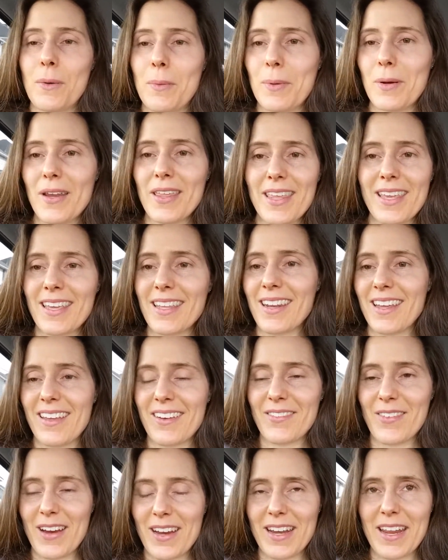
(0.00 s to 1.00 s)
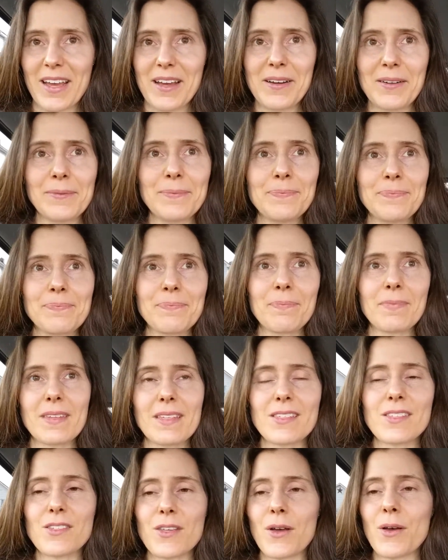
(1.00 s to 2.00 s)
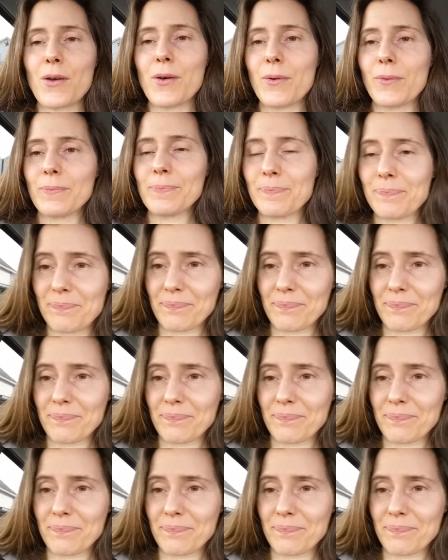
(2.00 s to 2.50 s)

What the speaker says: breathing it in right now. So